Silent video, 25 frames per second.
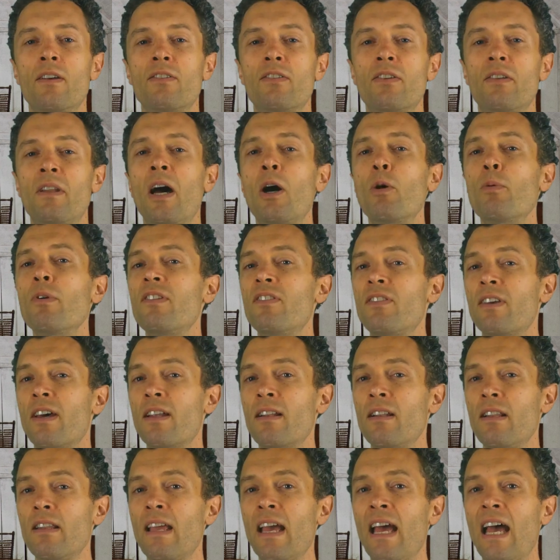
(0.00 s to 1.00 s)
So now we
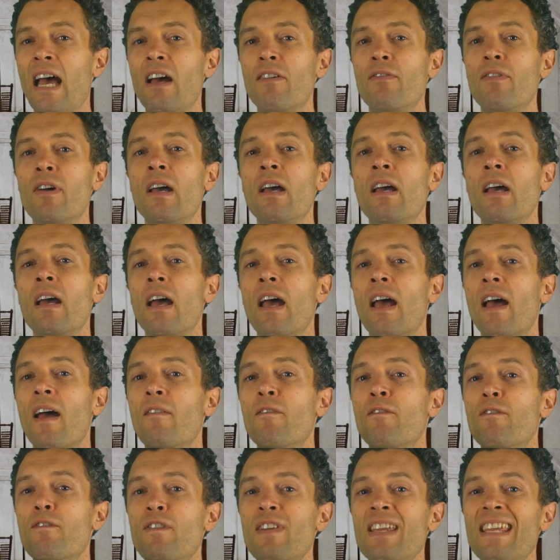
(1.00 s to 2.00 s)
suddenly have
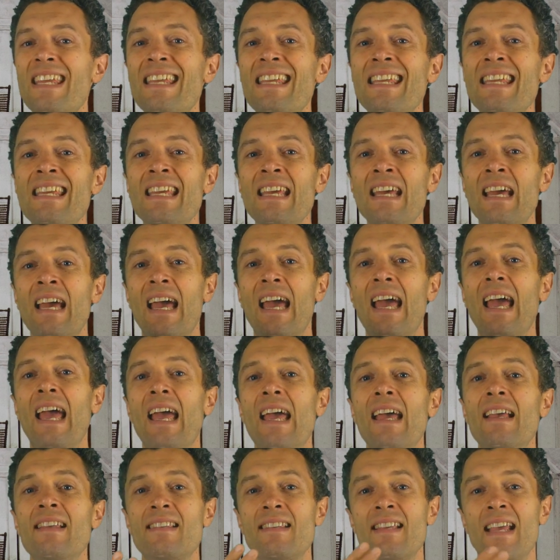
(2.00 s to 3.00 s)

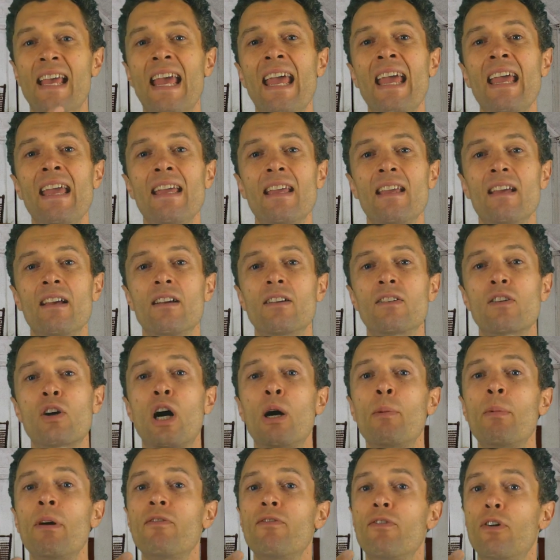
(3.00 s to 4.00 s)
VSA,
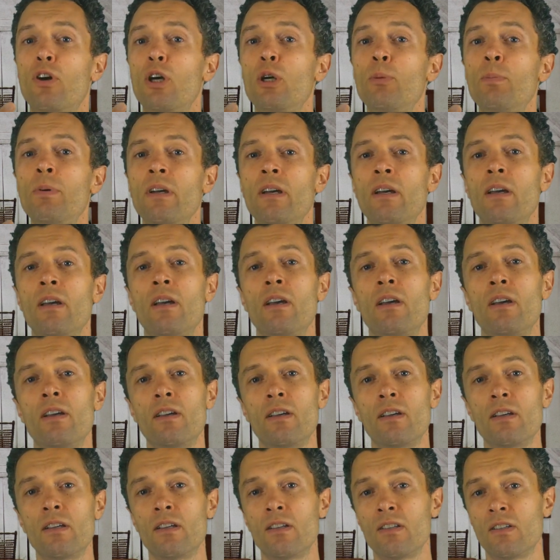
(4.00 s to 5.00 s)
comma verb,
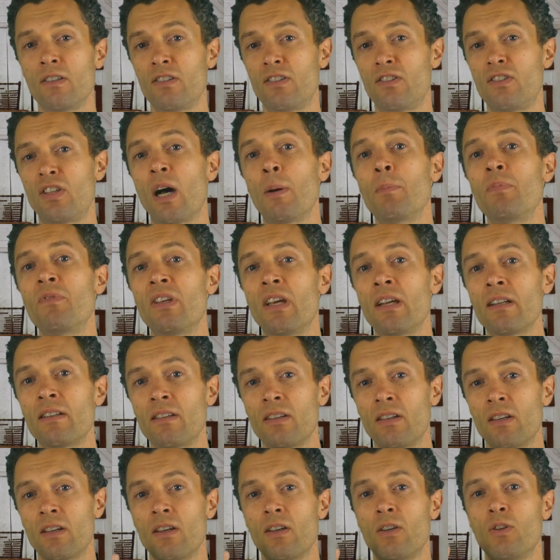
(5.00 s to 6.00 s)

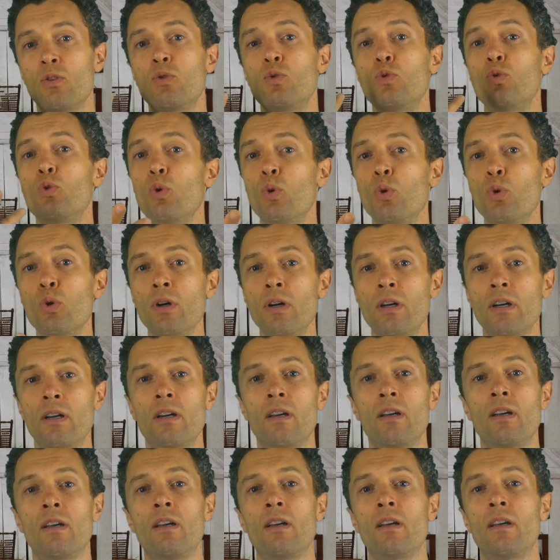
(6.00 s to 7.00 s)
subject, du,
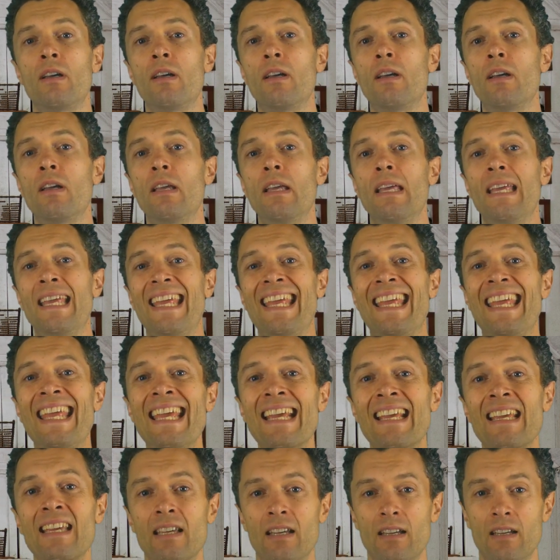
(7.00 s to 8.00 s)

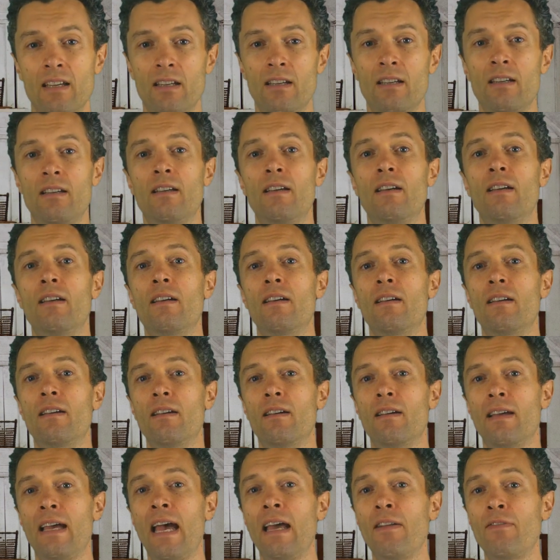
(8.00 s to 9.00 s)
ikke,
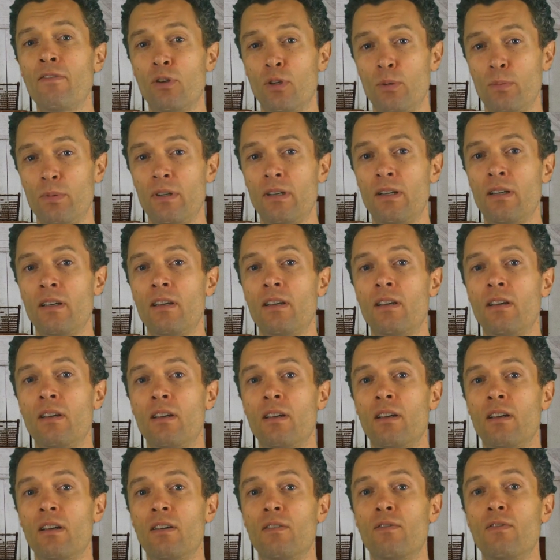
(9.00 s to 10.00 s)
adverb.
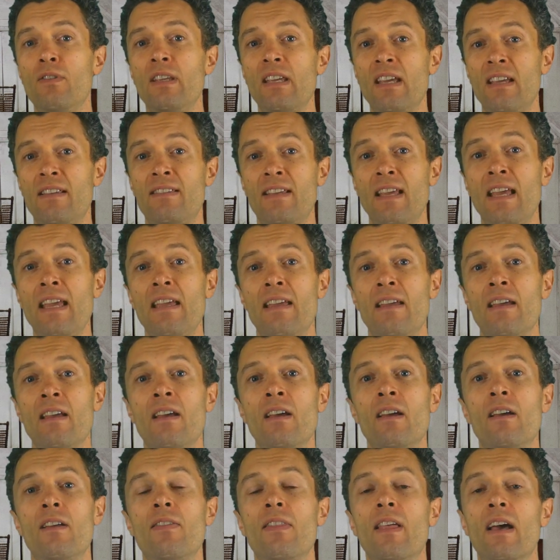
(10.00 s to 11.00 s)
VSA,
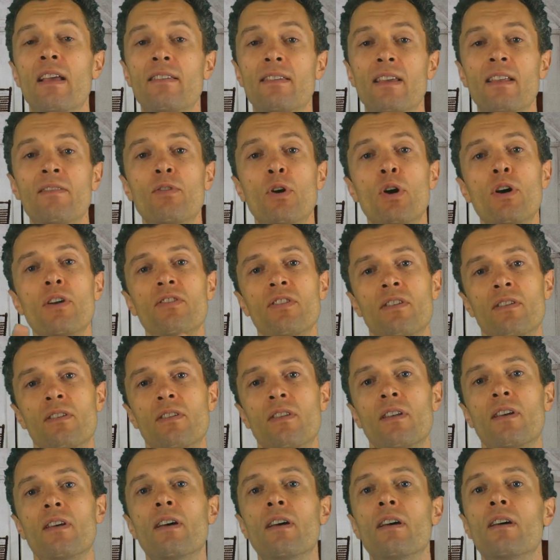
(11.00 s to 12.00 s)
that's inversion.
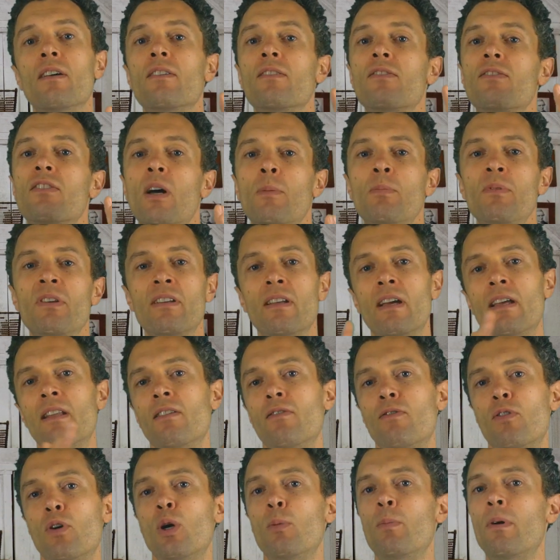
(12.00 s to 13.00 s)
The subject and the
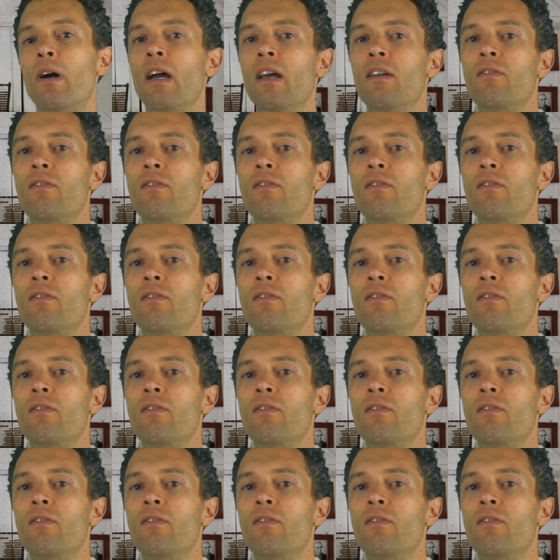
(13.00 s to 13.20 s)
verb are